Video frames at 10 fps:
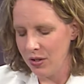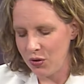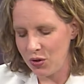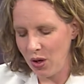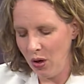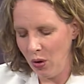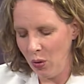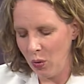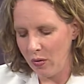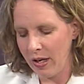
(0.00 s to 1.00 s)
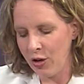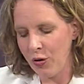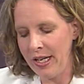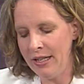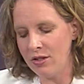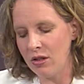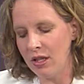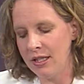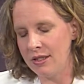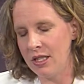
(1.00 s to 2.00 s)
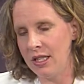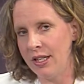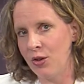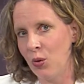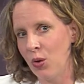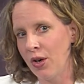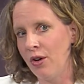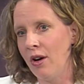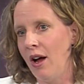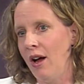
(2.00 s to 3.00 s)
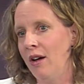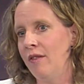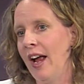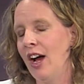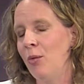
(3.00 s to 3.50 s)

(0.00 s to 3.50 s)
So ingredients are listed in order of how